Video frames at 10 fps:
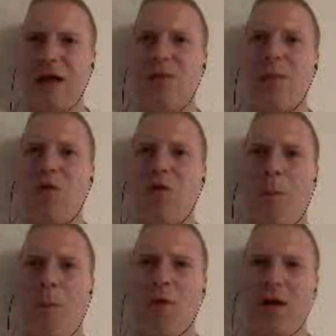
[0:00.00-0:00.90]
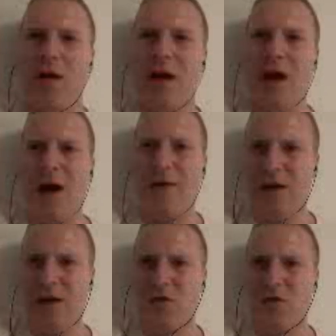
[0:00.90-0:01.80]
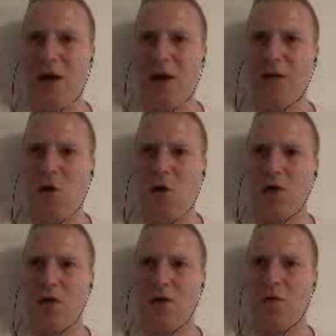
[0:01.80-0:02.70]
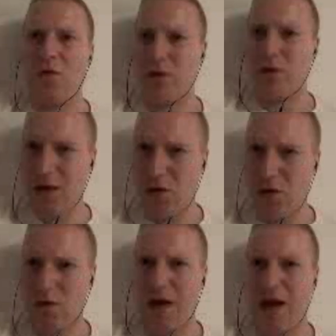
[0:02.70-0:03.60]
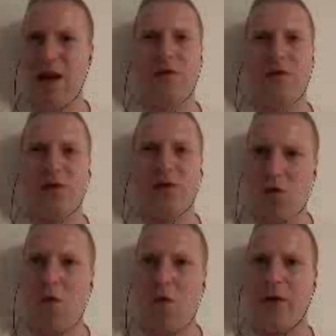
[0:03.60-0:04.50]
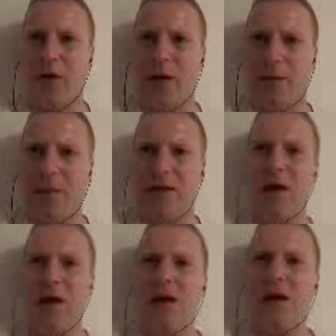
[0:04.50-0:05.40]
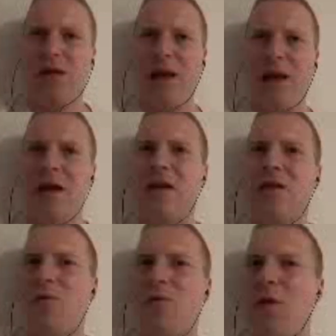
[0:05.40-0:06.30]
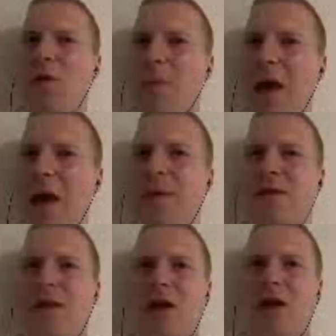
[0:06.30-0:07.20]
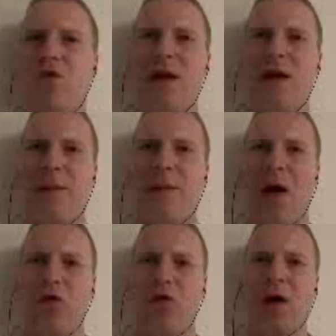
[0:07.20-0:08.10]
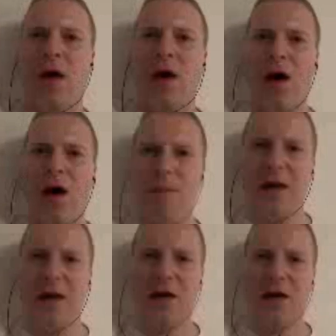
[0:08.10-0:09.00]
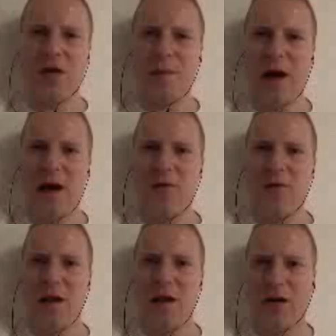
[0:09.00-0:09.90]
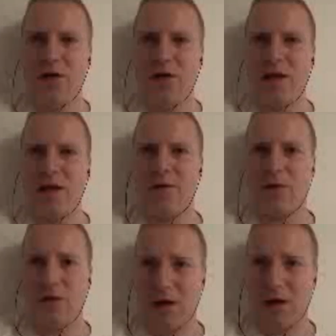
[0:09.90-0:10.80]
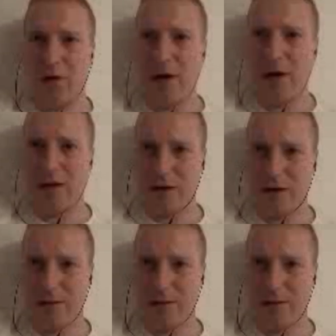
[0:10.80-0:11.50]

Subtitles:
But hopefully, if this trade war continues and if there is no agreement, Chinese will maybe start to think about making some kind of alternative to the current